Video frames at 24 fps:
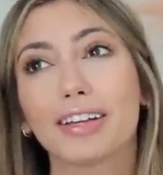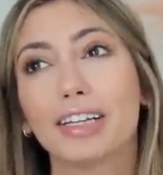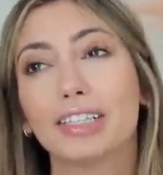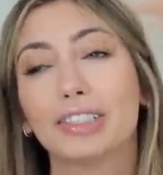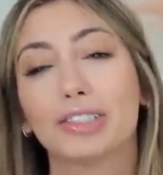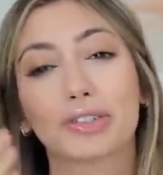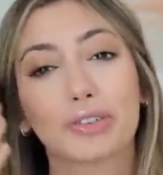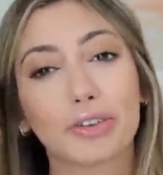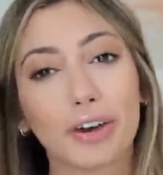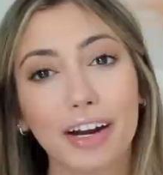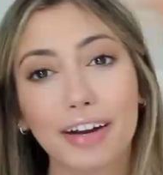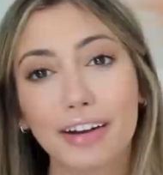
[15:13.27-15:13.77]

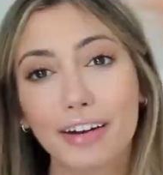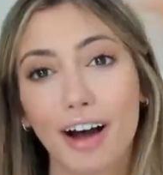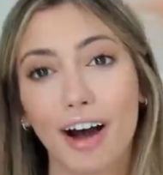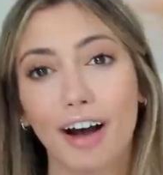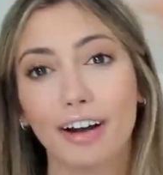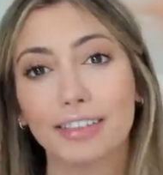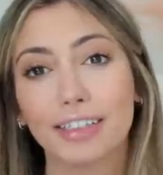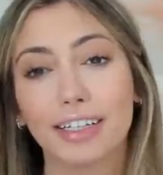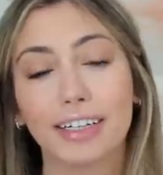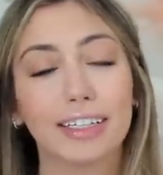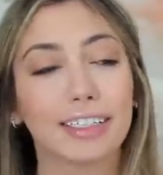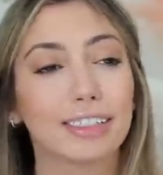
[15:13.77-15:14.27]
It's great
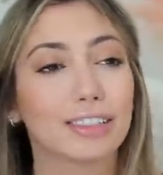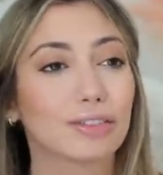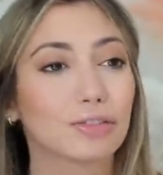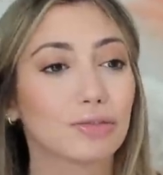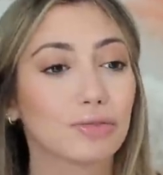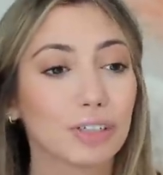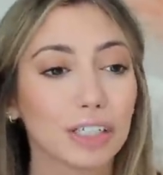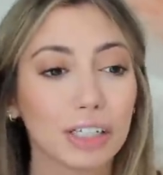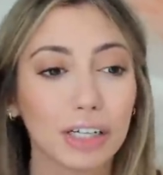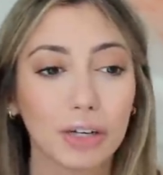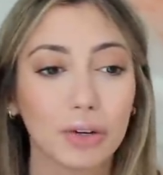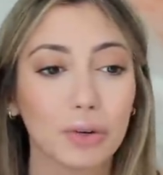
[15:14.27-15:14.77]
content. It's
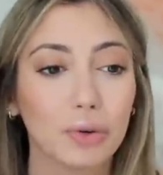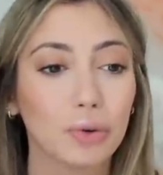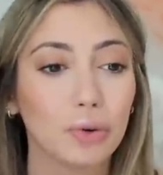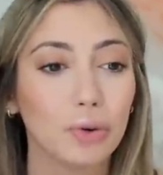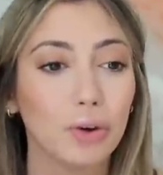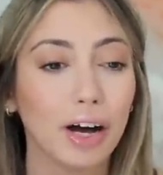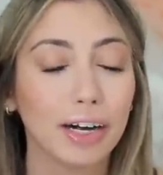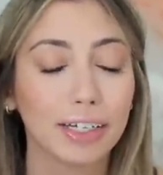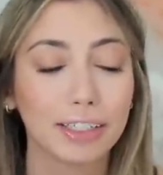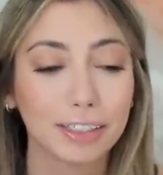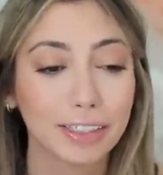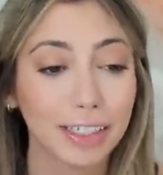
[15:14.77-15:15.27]
really cool.
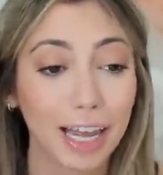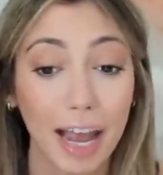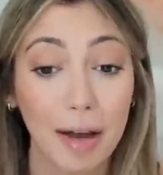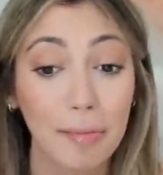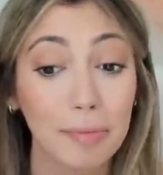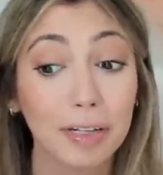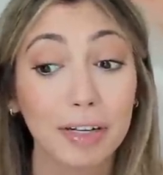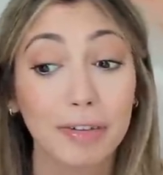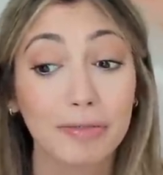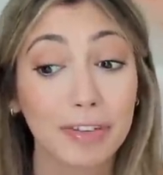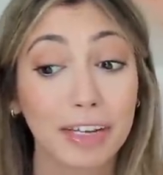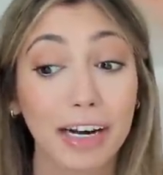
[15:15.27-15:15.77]
I just can't
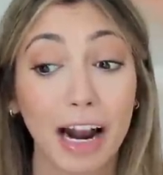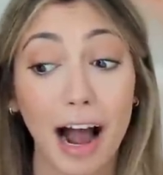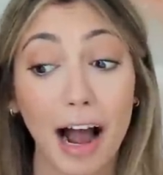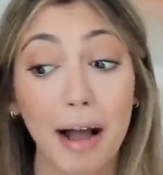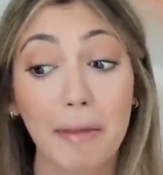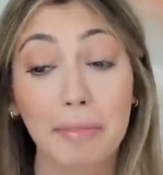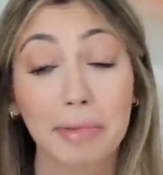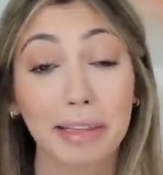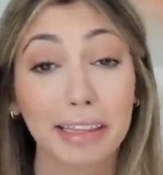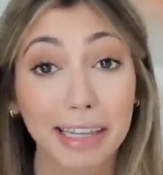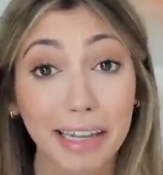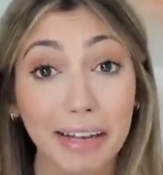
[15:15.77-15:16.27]
believe that
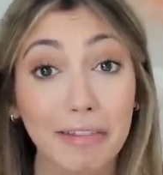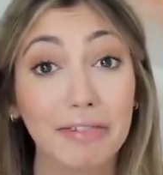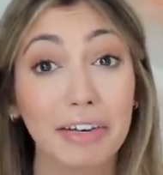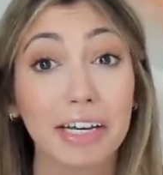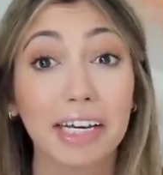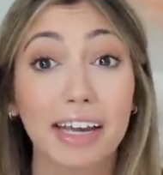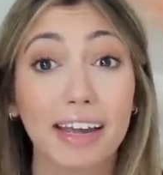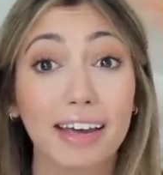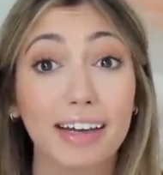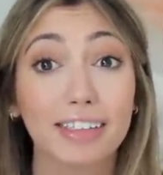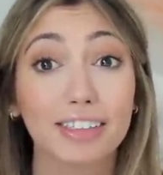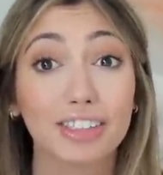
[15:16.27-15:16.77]
I'm
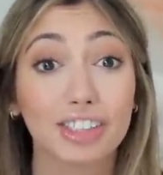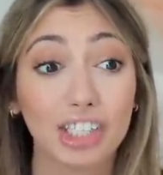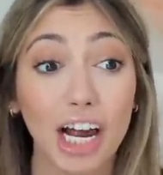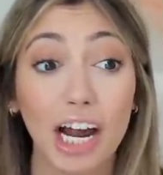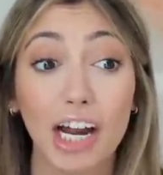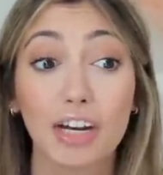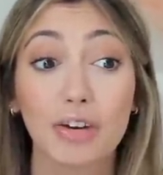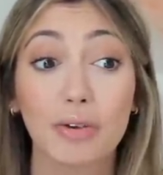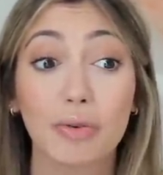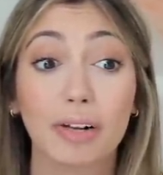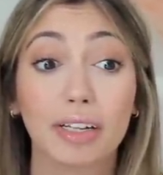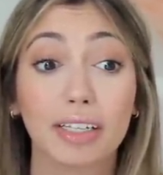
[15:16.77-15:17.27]
living it.
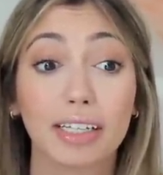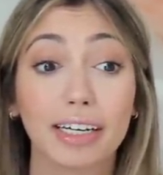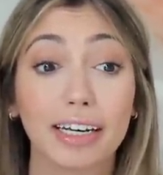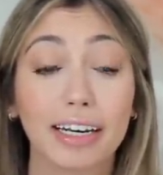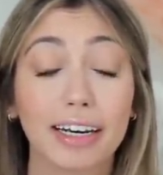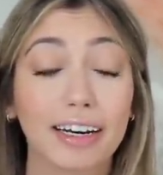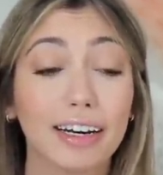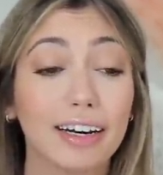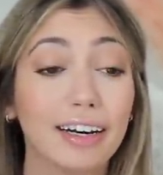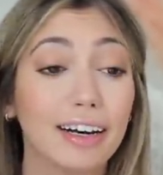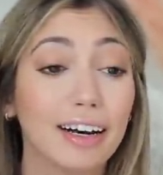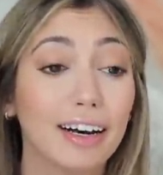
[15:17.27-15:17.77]

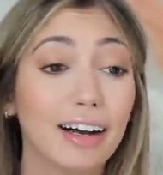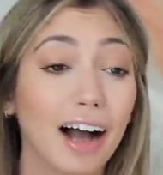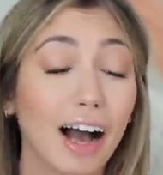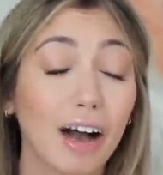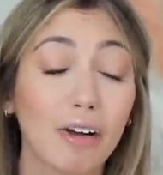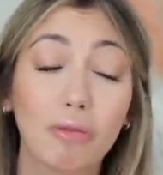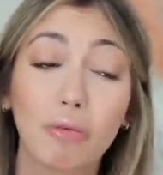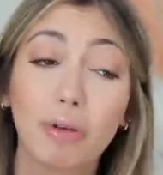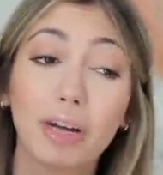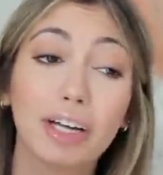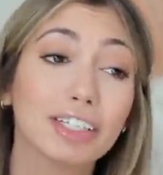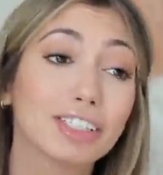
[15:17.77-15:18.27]
Genuinely I
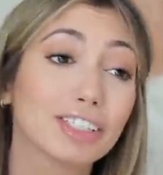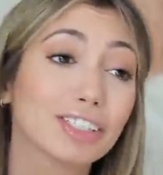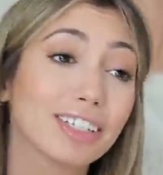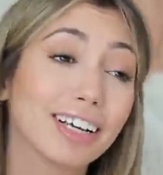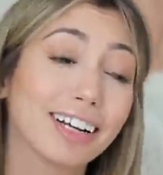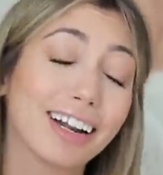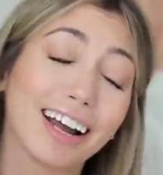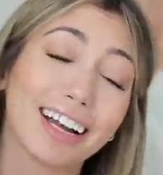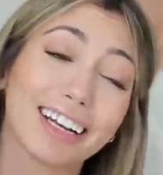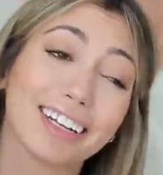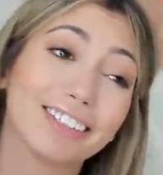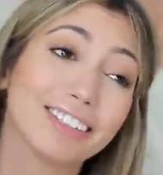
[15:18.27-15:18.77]
wish
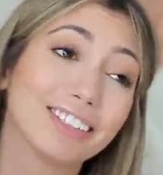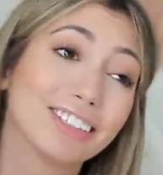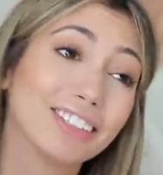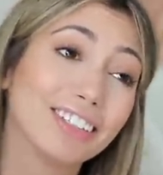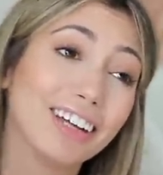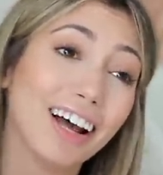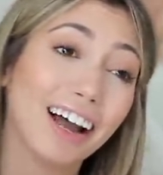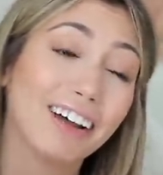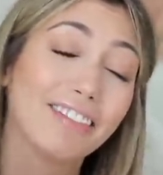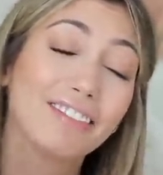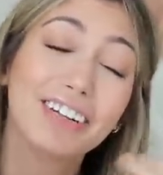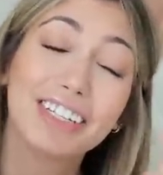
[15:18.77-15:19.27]
that I could,
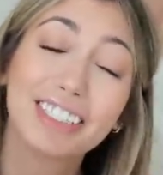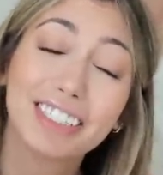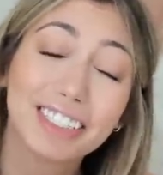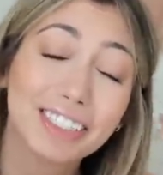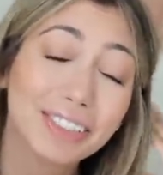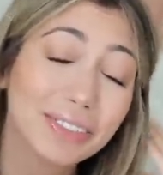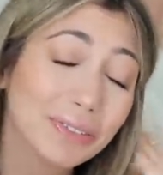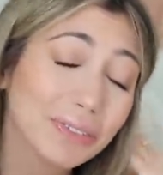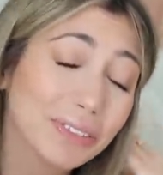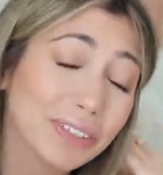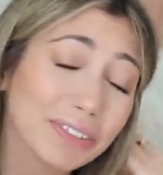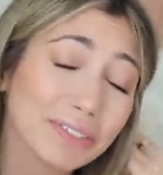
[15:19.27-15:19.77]
I wish
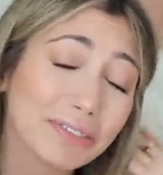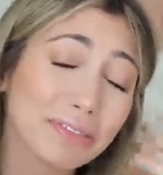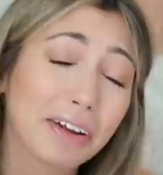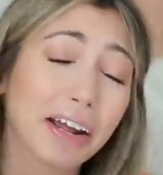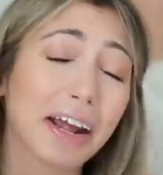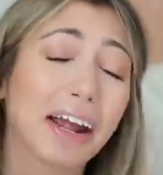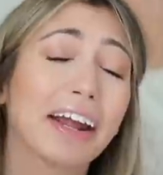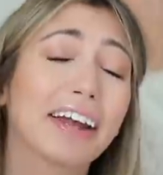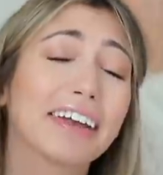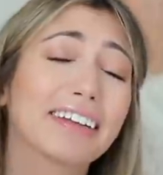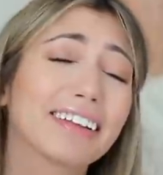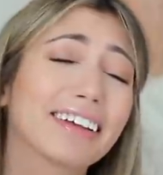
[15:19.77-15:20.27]
this was
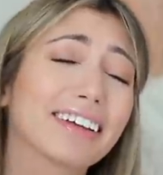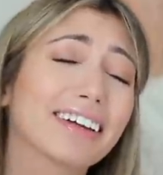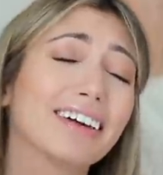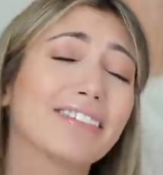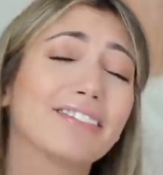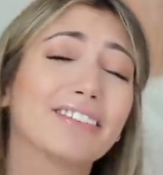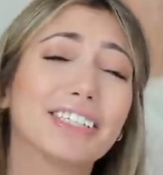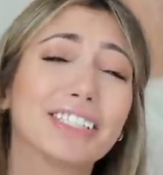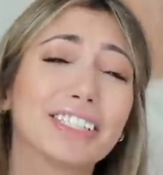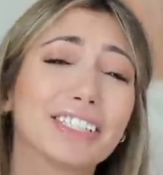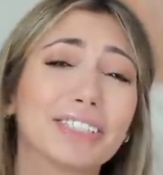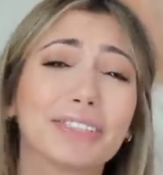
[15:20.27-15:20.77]
fake. Like, I
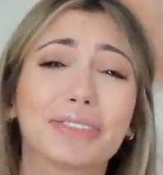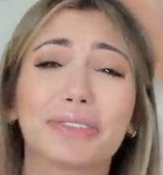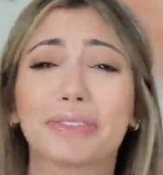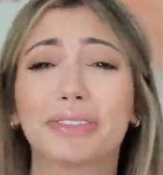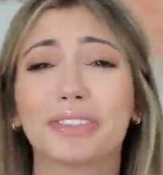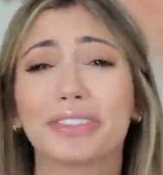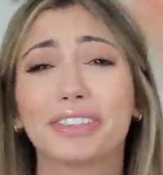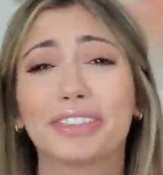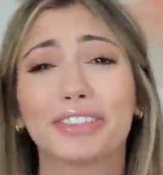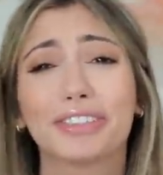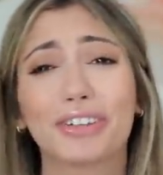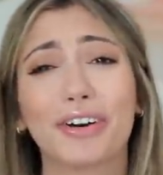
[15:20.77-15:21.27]
wish this
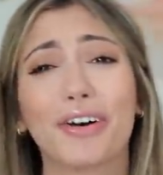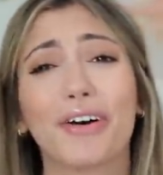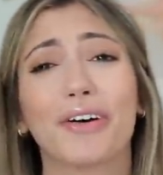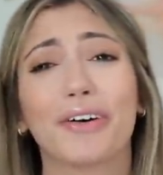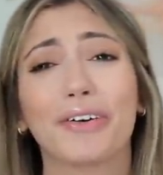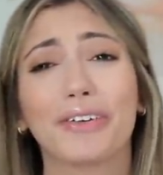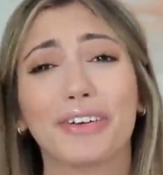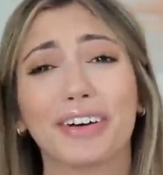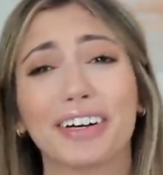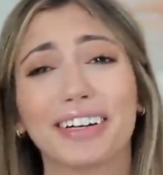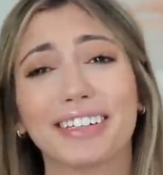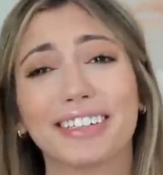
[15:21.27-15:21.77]
was a
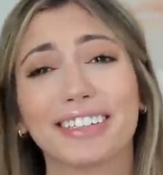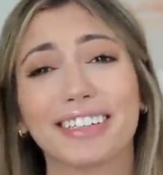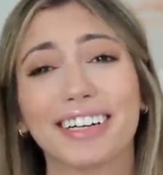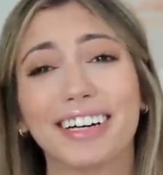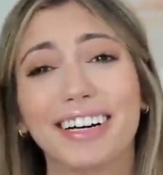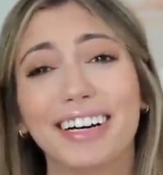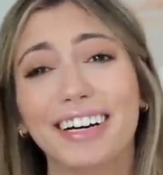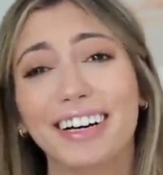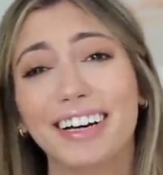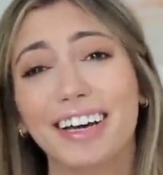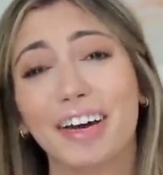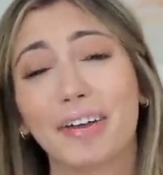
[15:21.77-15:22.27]
show and
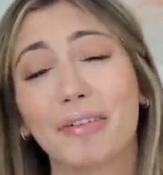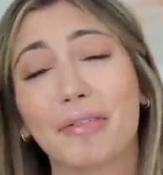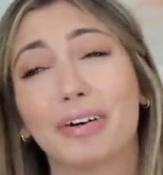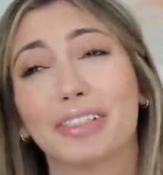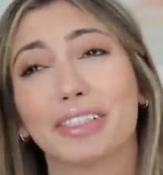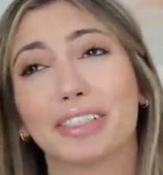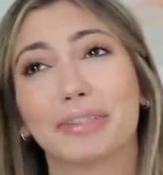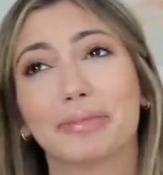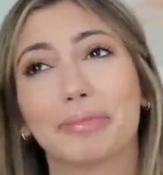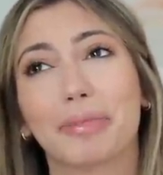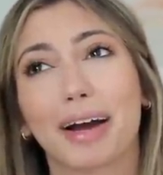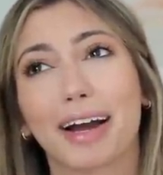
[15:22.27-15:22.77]
it
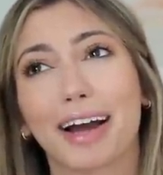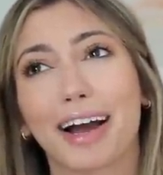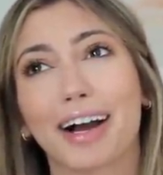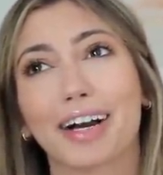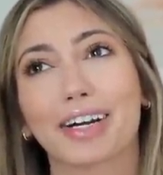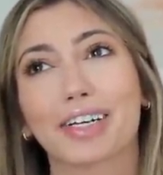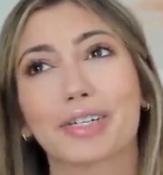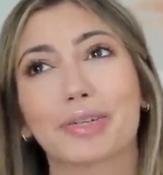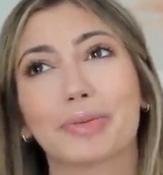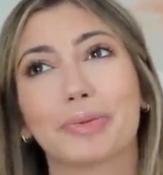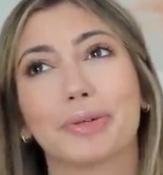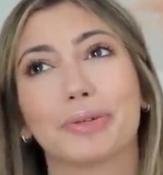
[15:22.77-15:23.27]
wasn't my
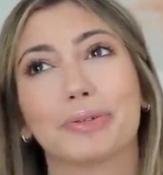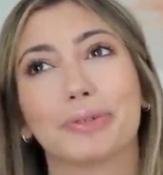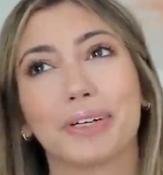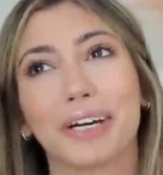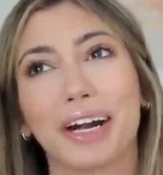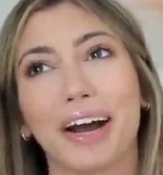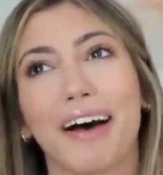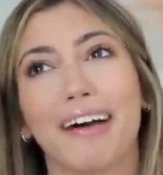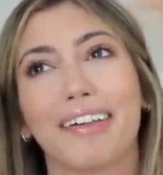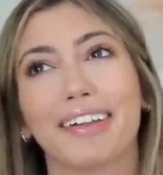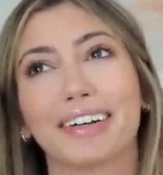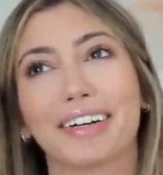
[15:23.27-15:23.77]
actual
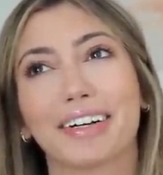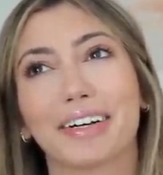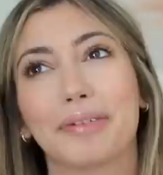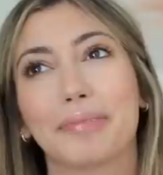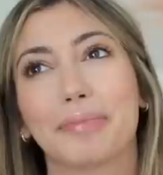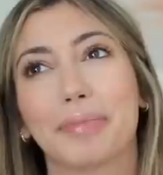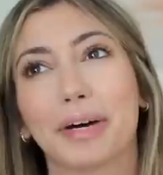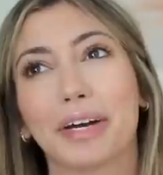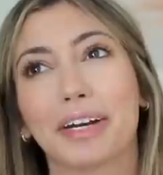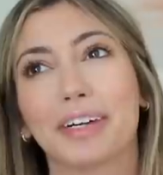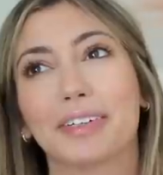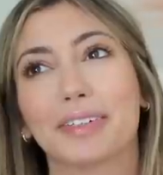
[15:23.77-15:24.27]
reality,
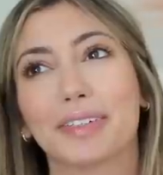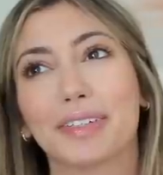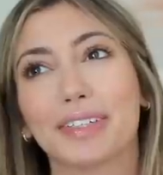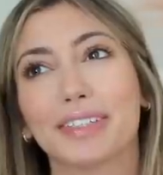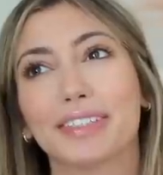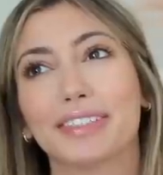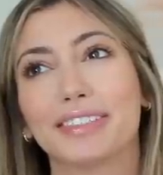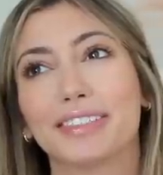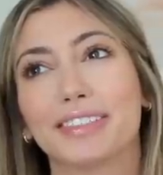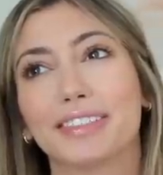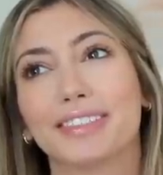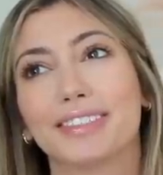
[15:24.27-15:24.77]
but it
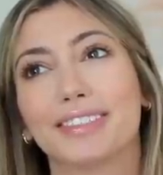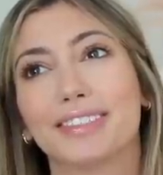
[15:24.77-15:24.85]
is.